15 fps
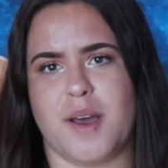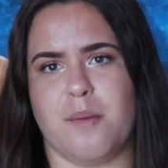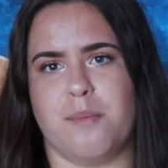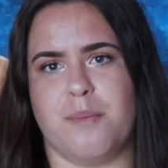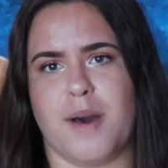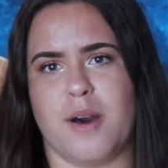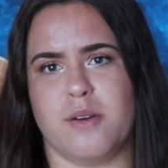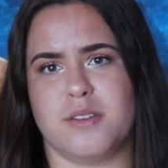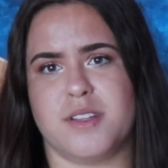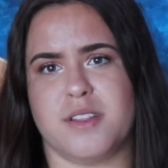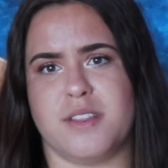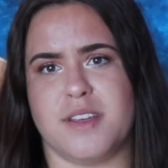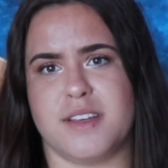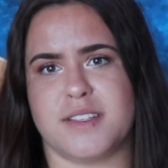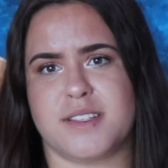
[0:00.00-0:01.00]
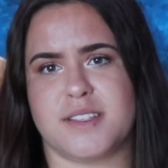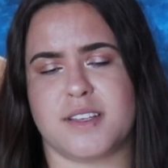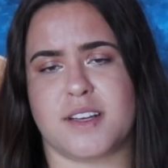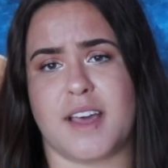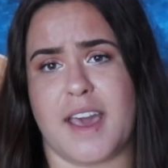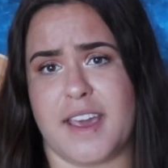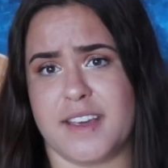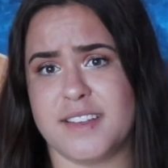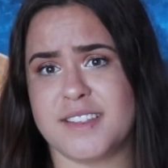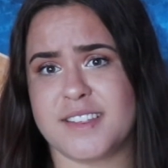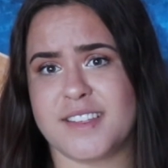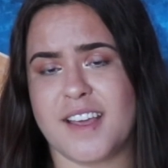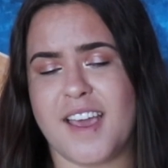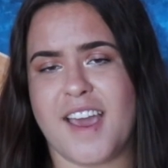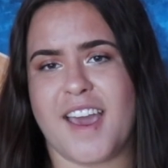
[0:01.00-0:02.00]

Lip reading: about this case,